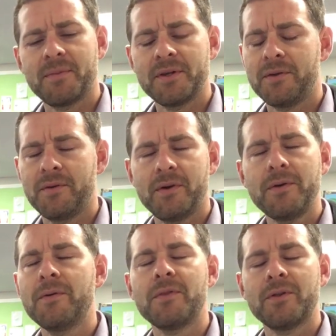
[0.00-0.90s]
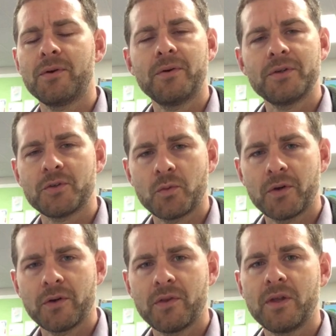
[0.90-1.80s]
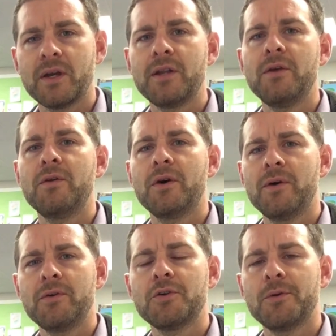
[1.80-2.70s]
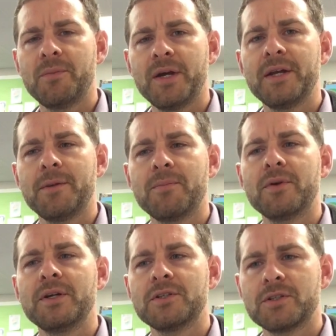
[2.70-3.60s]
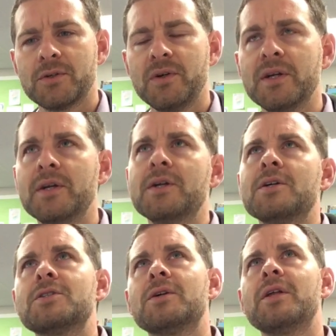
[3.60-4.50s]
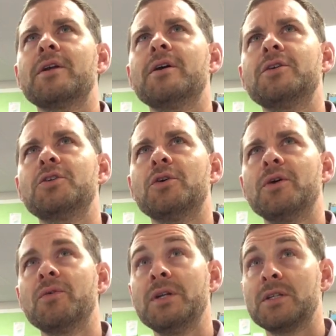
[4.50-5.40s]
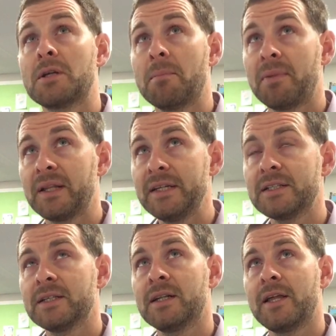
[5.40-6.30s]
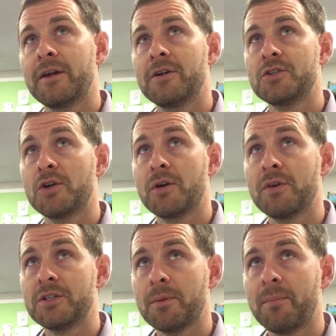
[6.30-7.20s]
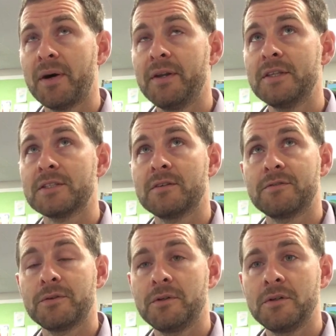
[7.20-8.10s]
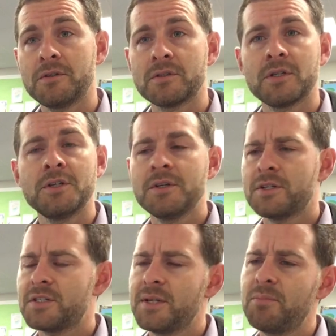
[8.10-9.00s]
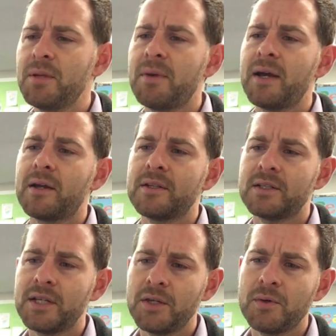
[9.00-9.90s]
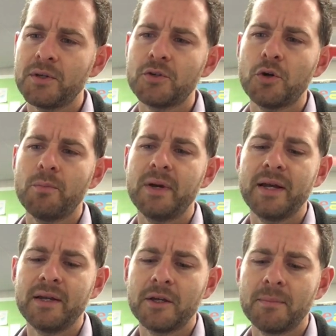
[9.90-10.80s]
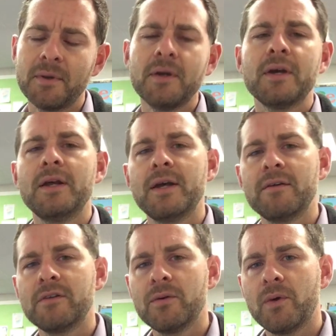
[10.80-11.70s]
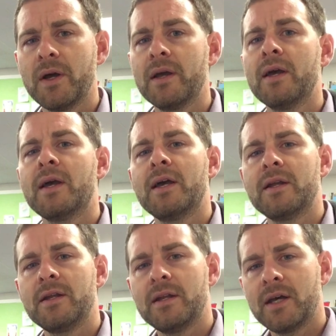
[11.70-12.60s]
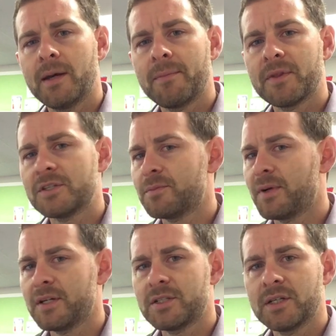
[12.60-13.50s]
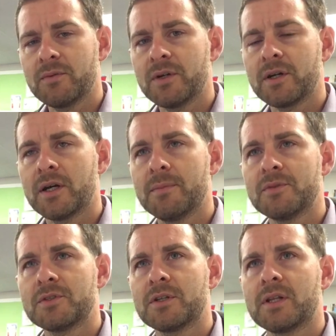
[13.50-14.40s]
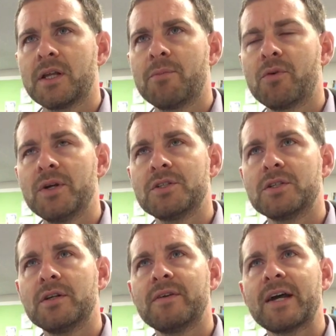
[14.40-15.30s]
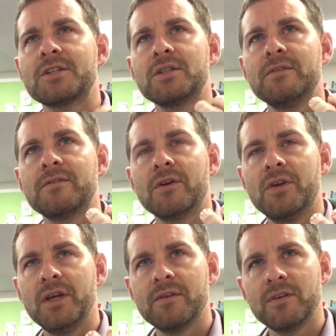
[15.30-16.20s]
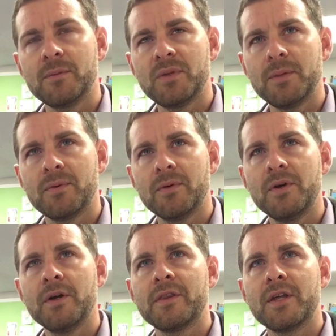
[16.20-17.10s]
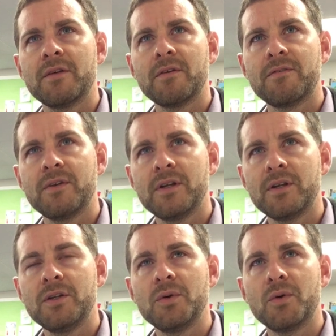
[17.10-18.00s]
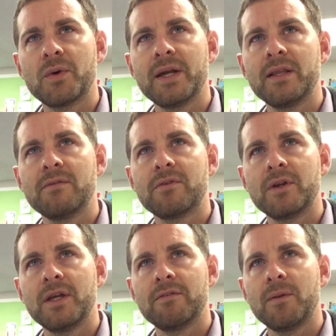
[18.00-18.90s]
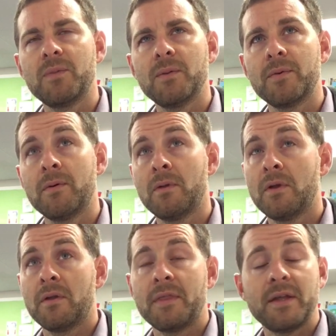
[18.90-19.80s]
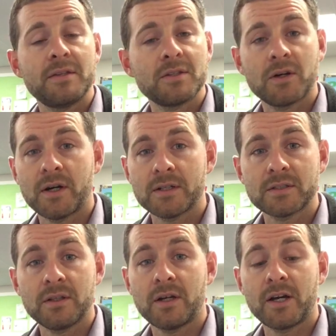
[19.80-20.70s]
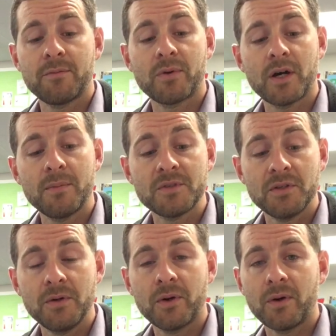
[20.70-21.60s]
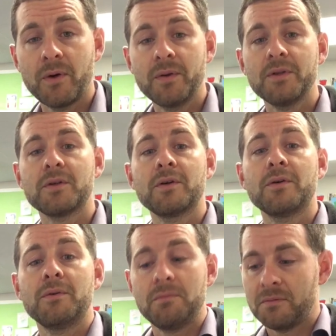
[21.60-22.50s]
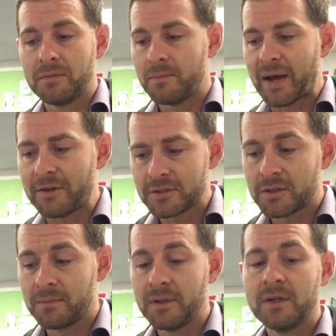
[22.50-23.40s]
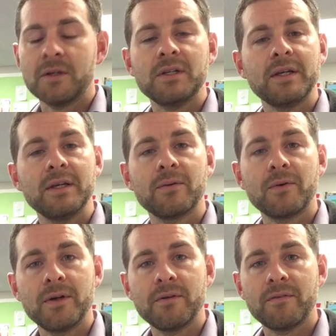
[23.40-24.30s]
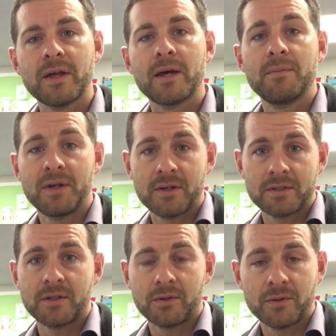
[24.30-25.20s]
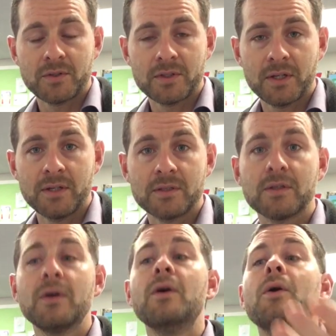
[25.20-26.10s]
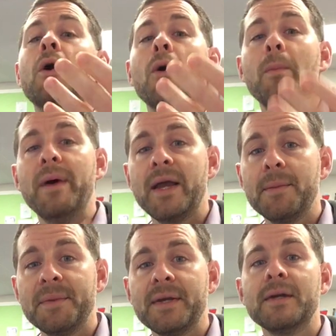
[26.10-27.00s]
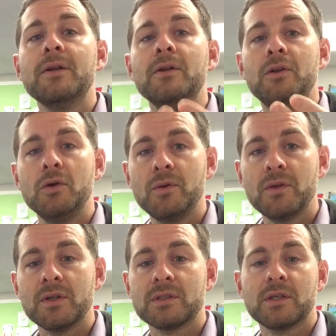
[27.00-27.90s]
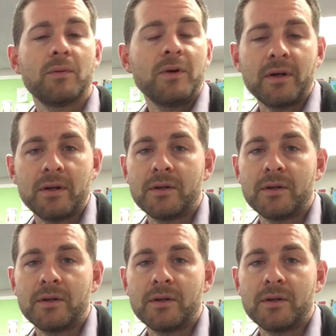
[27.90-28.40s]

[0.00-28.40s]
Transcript: But the Lord is worthy, and to obey Him brings joy. So let our joy reach completion. Let our joy reach abundance and fullness simply by continuing to obey Him in every way and in depth, especially when it comes to the liberation of actually forgiving people that have offended you greatly, forgiving people that it's caused a lot of problems in your own internal maelstrom to get rid of that, because the Lord says, obey me, do this, and what?